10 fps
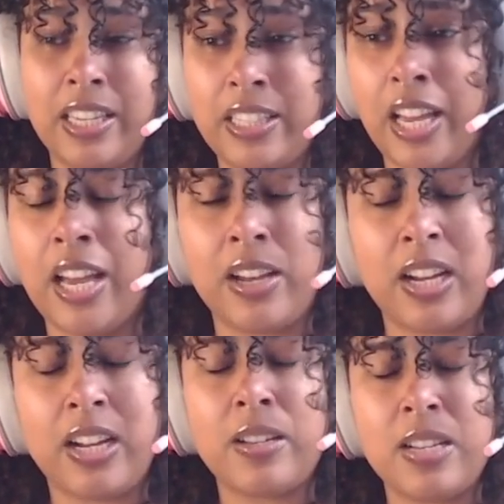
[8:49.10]
yeah,
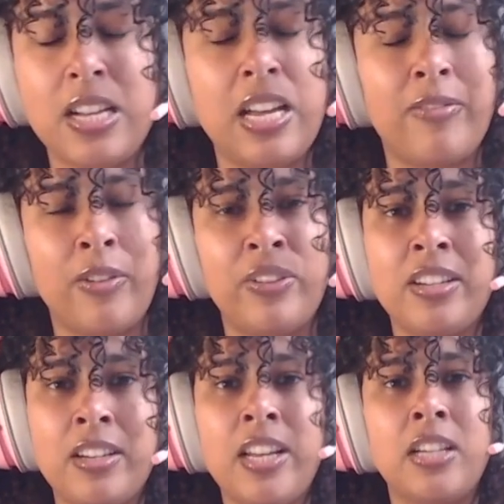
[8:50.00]
within
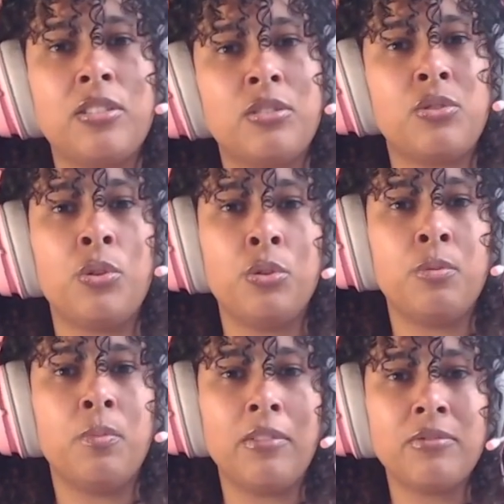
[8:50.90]
the next 2
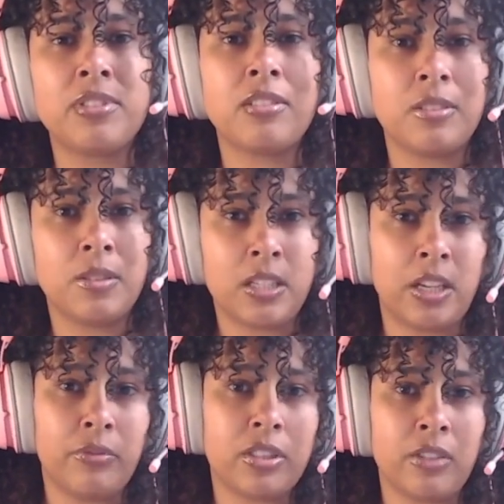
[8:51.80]
months,
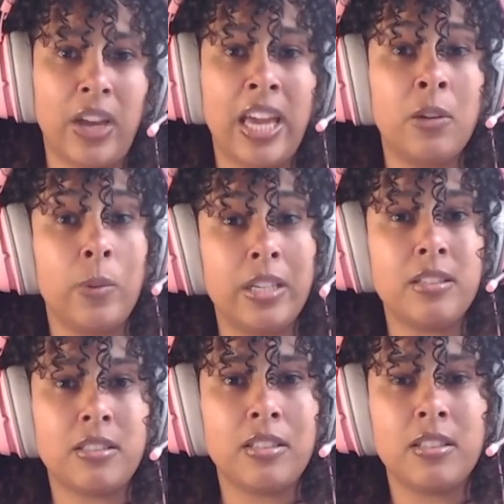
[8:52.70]
give yourself 8
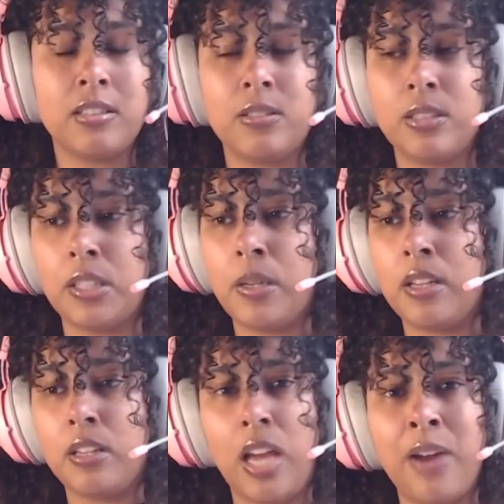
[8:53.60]
weeks,
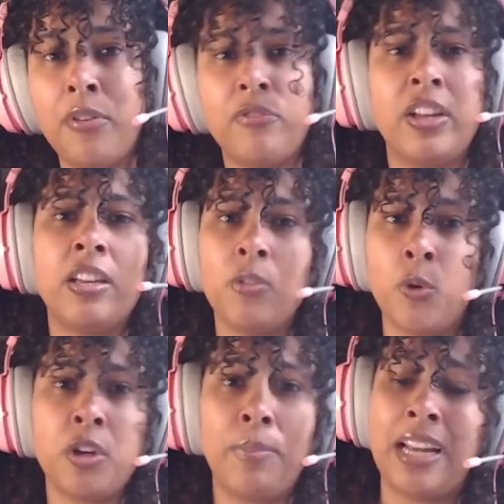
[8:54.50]
everything,
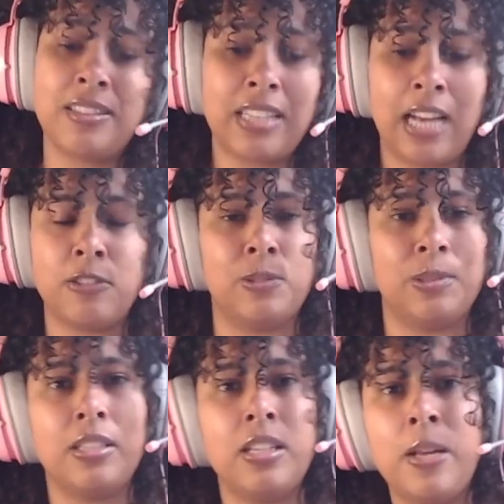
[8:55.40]
all your plans
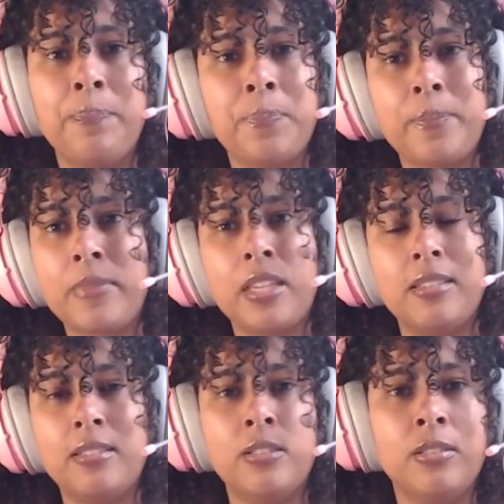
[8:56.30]
cancelled.
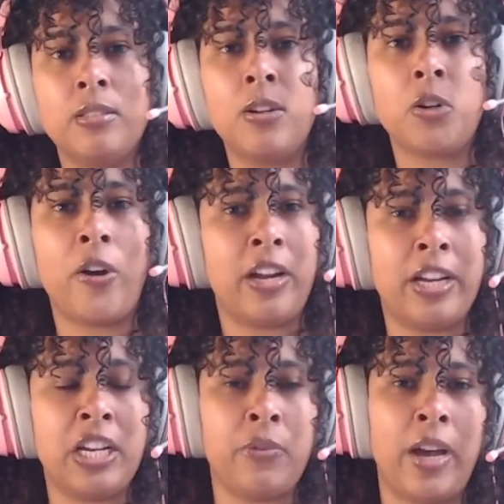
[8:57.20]
You're not going
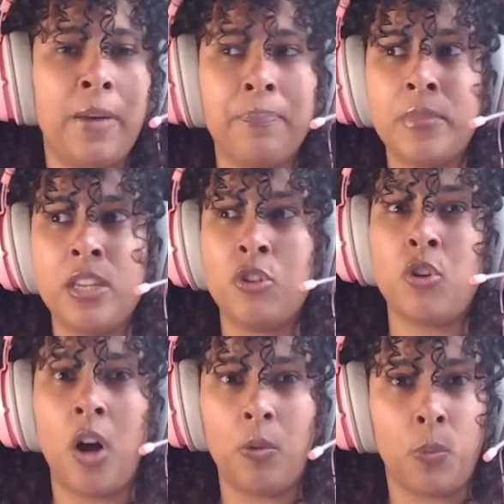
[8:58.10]
out anywhere. You
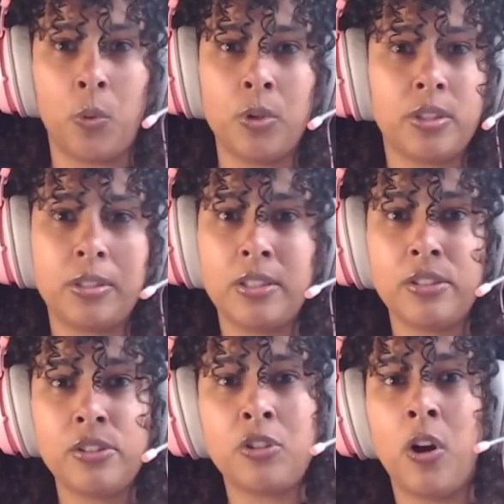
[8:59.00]
can't walk.
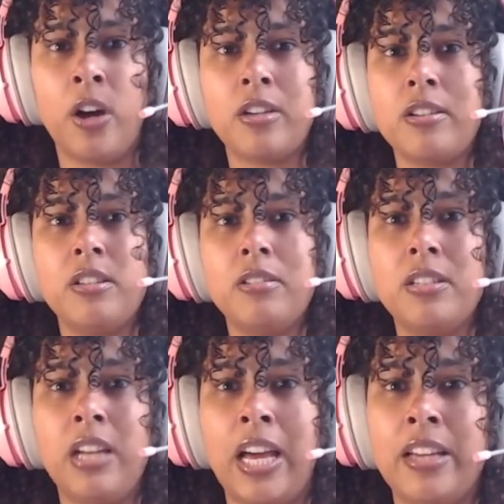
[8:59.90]
You can't,
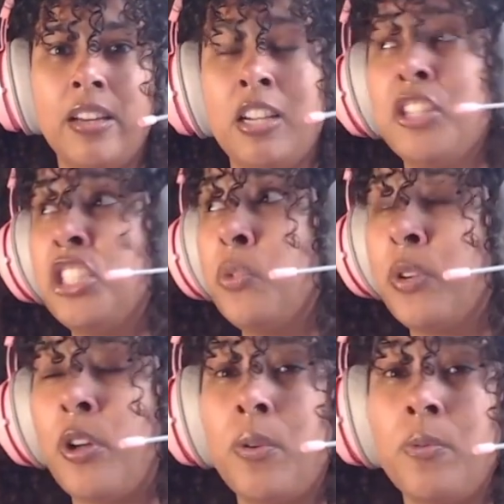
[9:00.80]
like, unless you
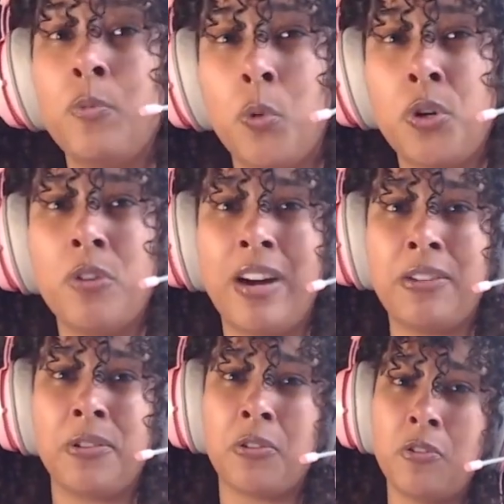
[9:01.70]
want to walk
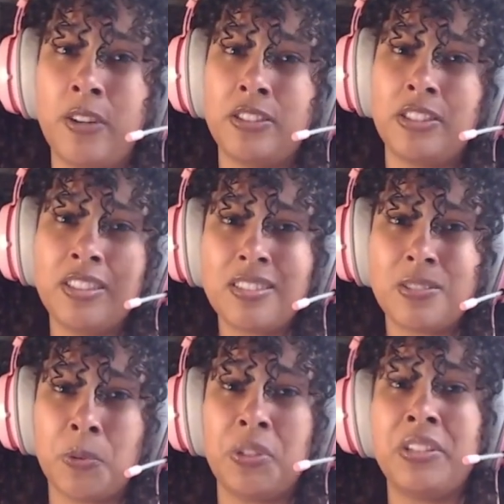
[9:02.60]
around on the crutches
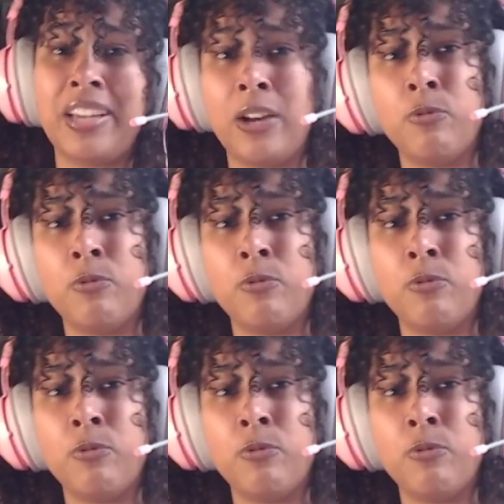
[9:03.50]
or you get a